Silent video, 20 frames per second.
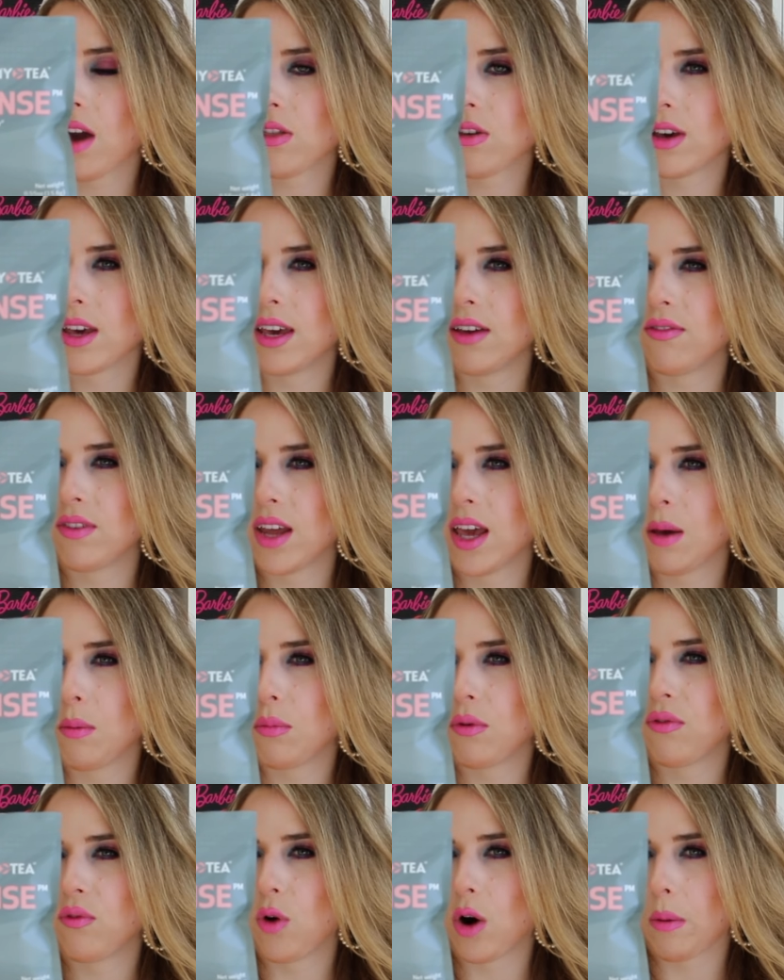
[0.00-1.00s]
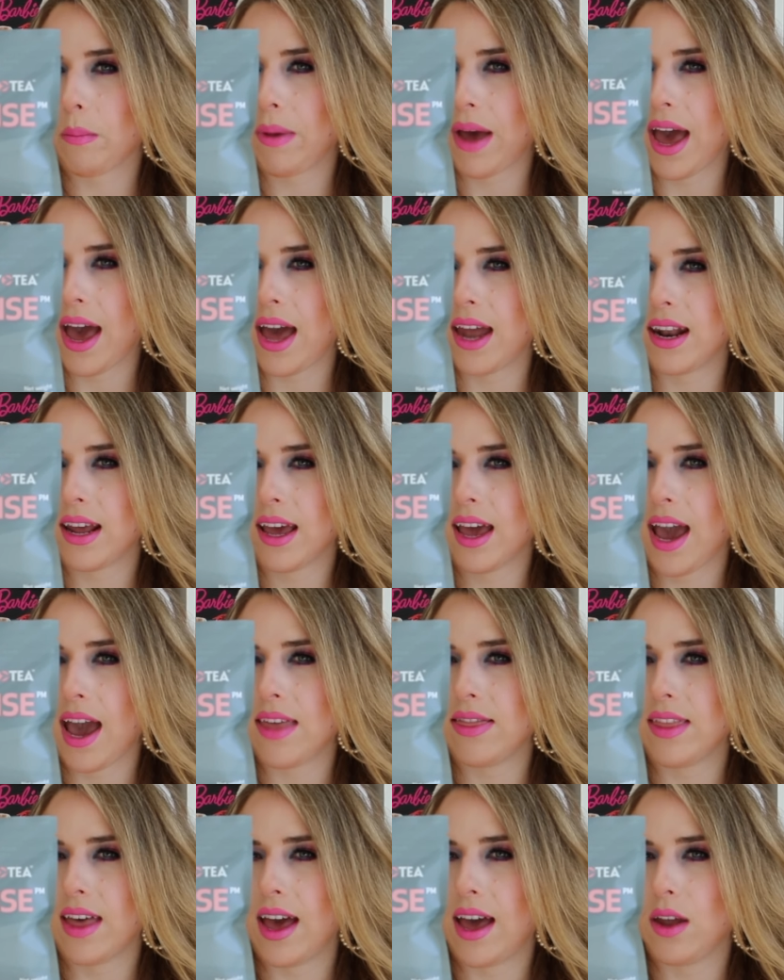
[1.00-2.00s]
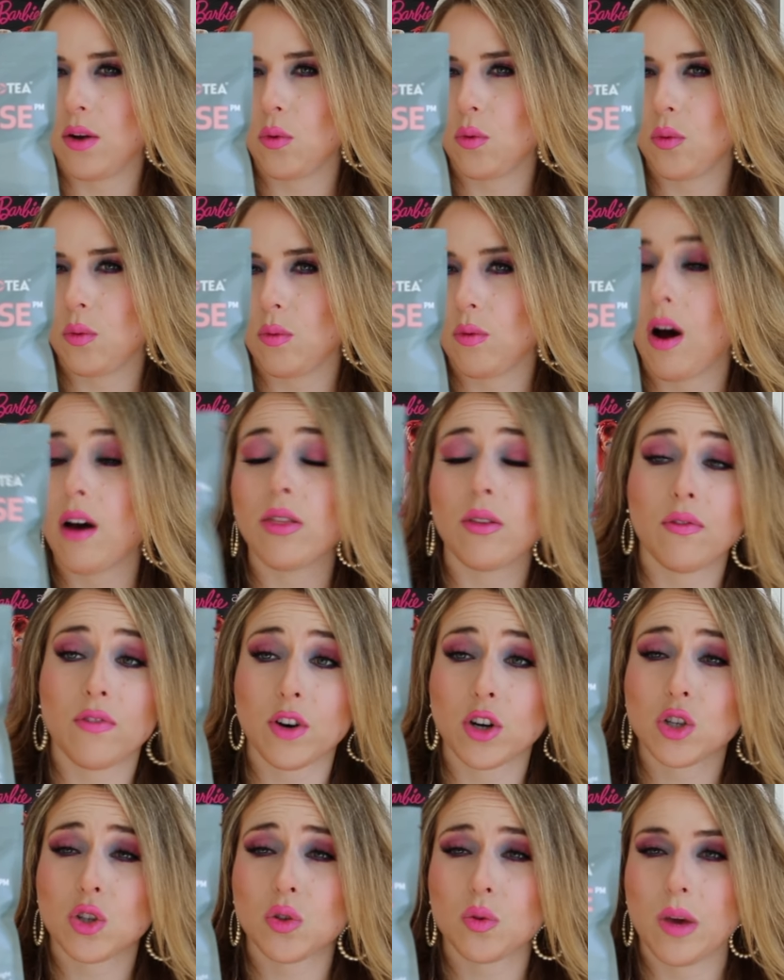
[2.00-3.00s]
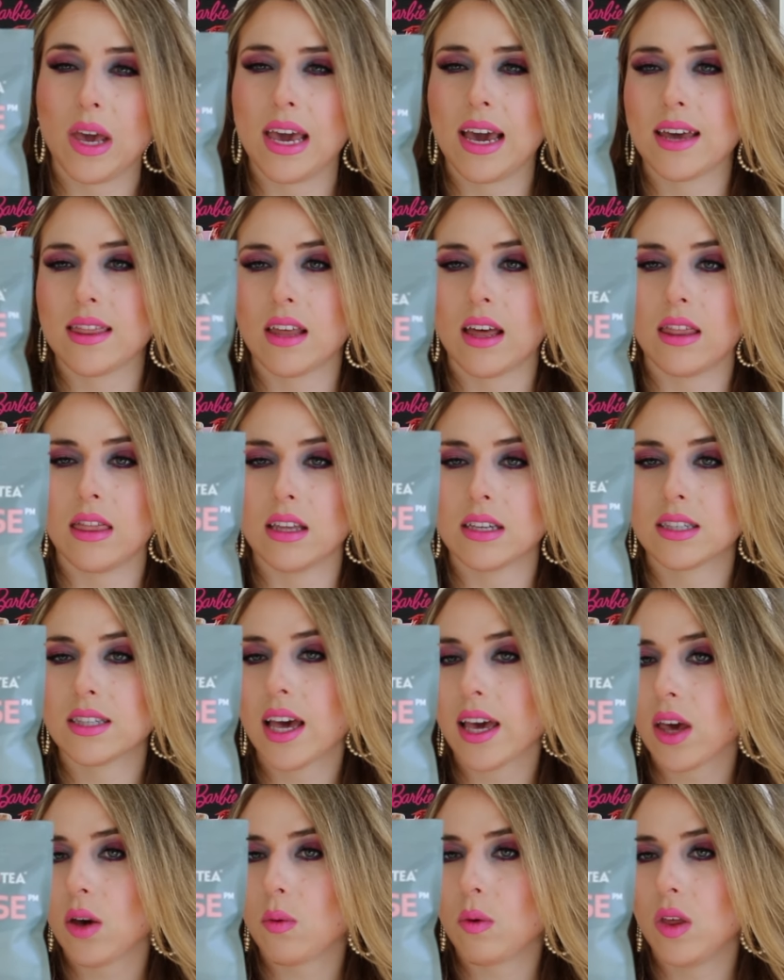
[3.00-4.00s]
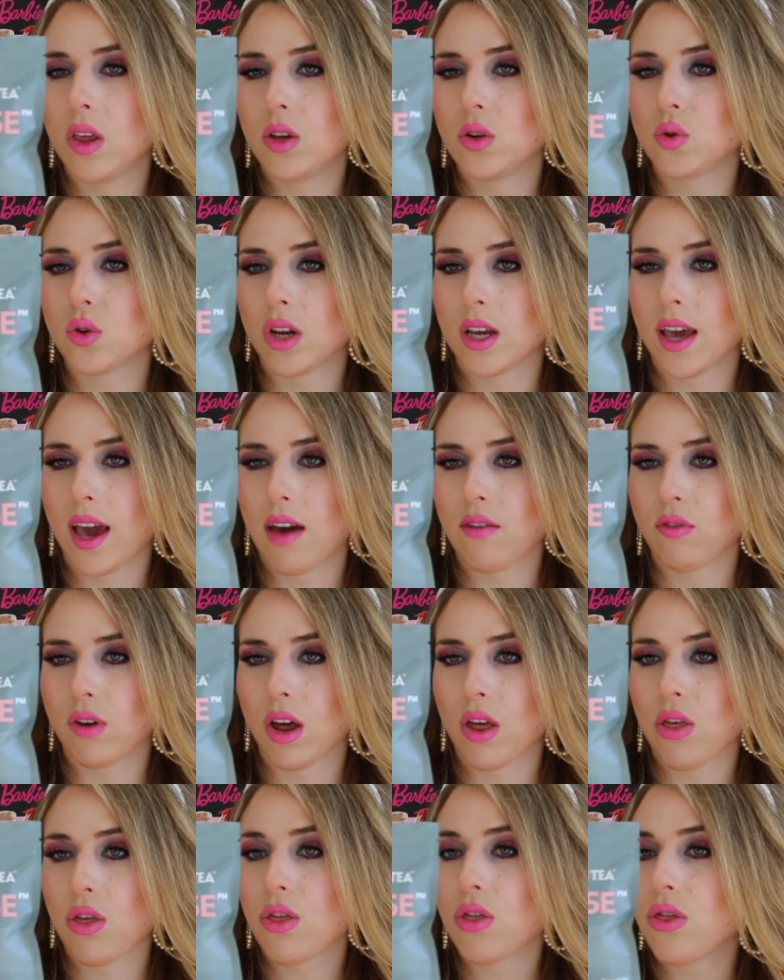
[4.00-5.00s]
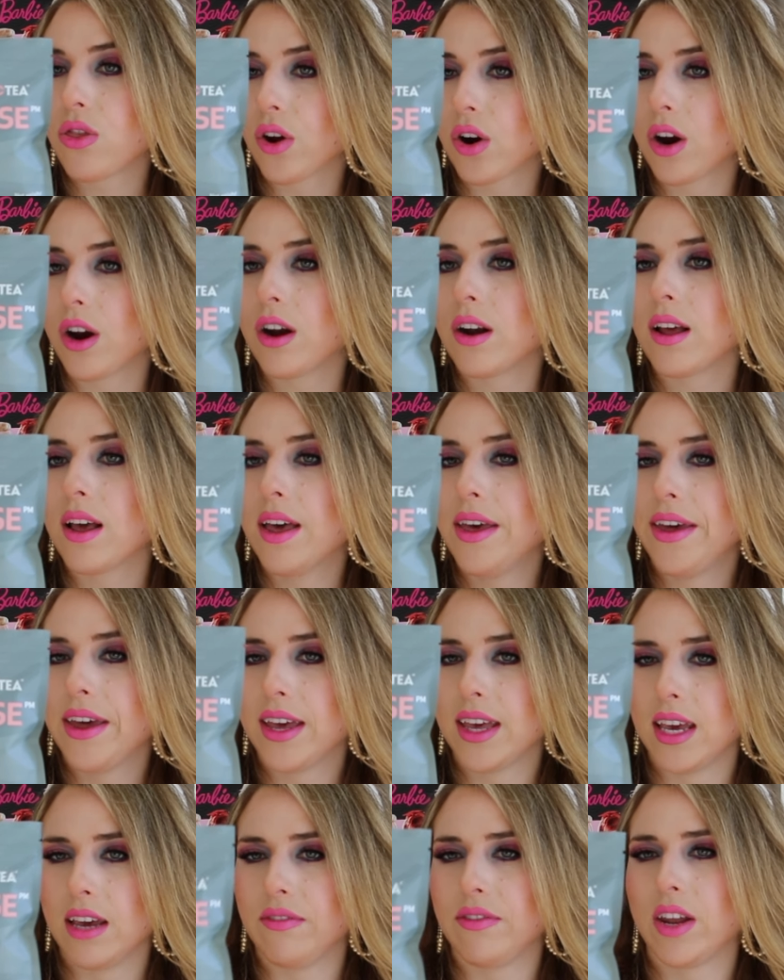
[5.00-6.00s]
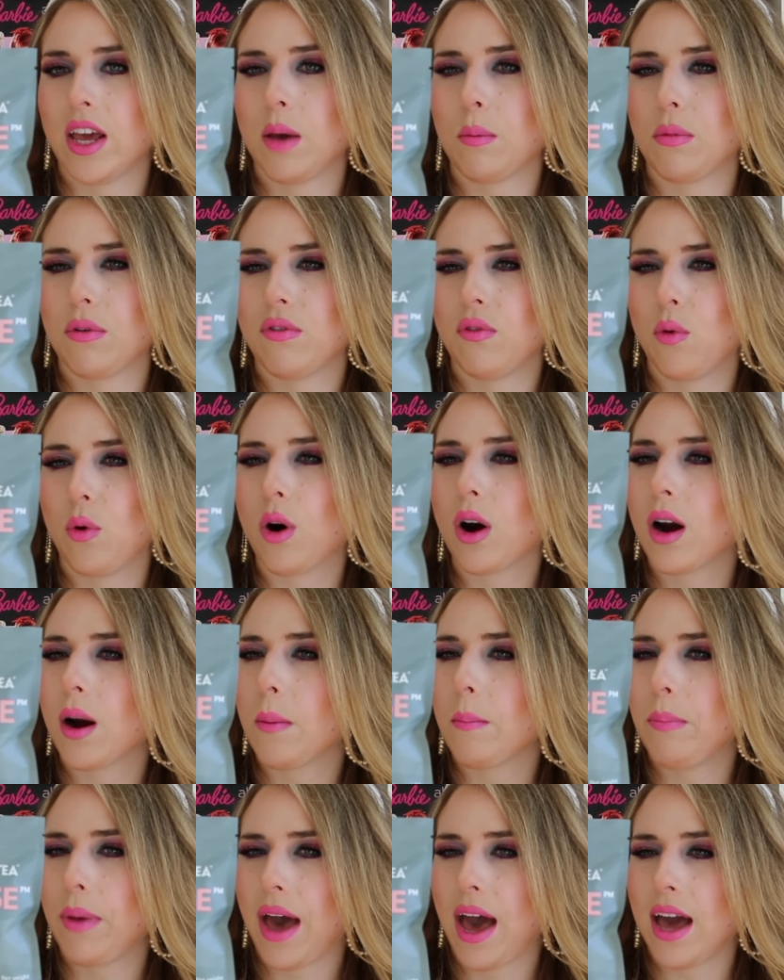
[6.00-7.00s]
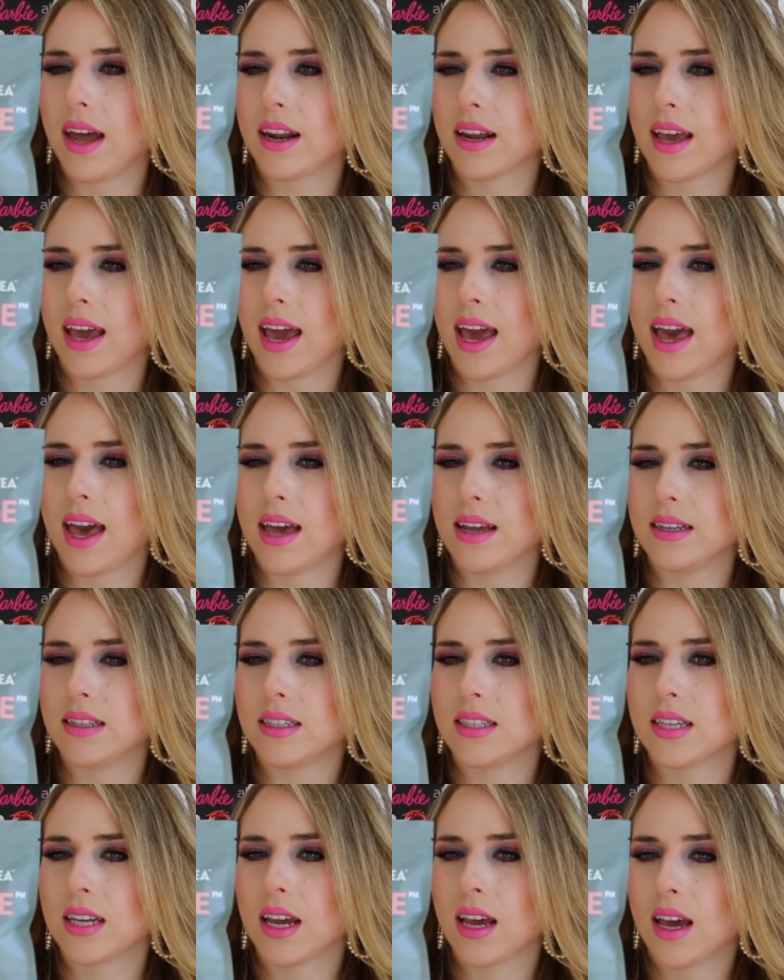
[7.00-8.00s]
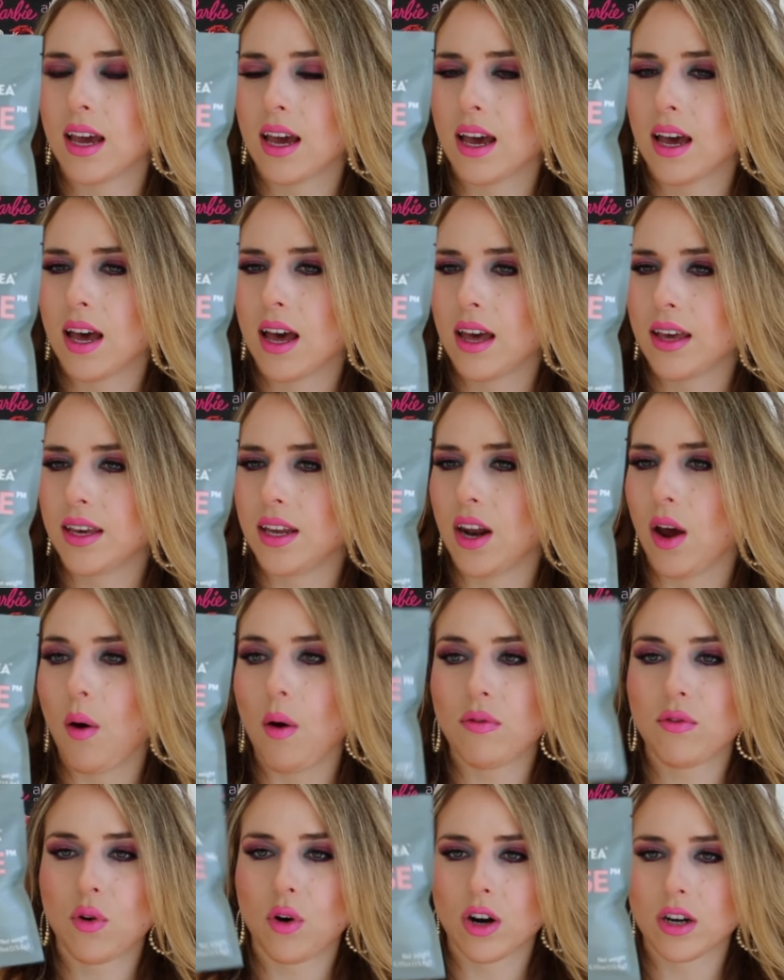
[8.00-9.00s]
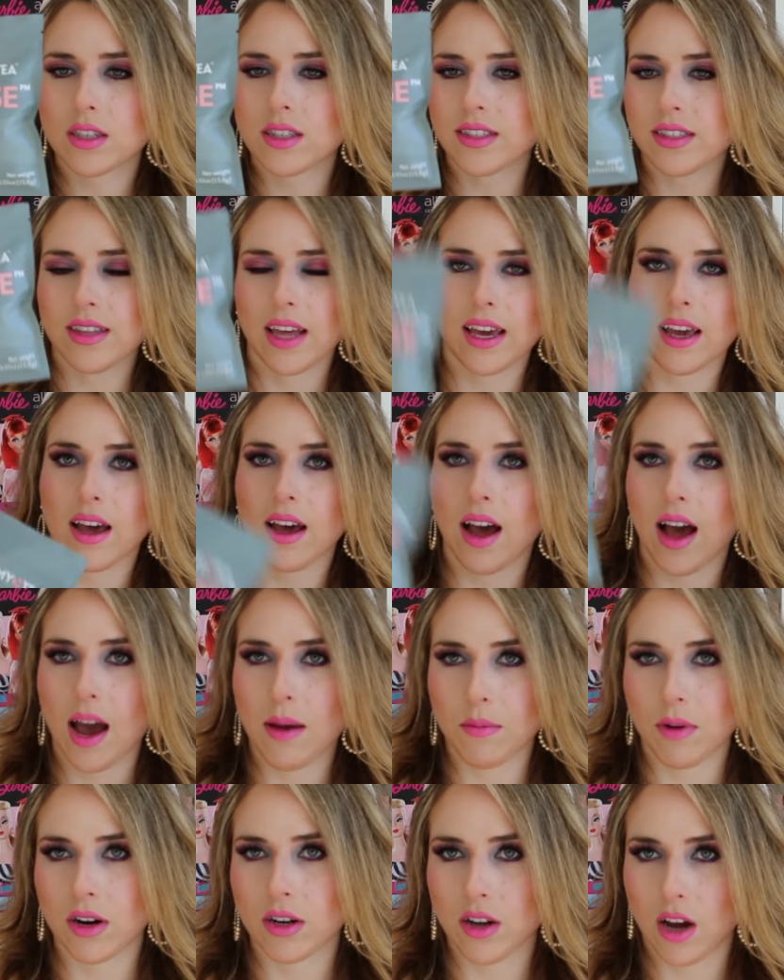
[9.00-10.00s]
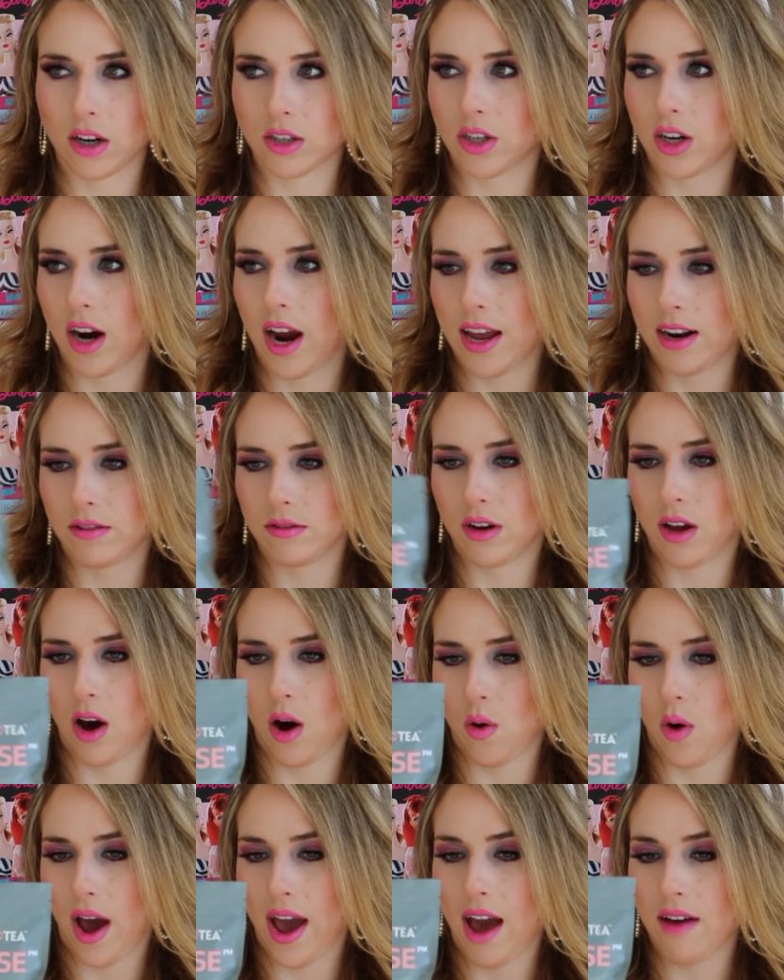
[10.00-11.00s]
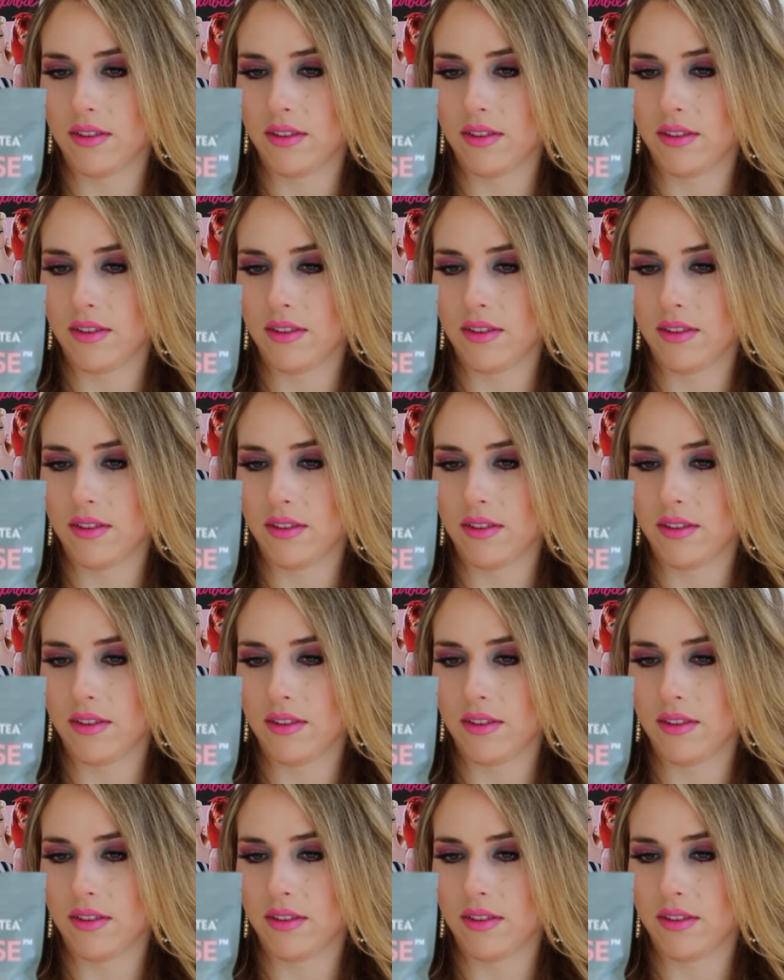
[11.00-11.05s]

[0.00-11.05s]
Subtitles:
other evening before bed, and then on the first week, and then the second week, drink every third evening before bed. And, you know, of course, like, I'm not a doctor. I don't know.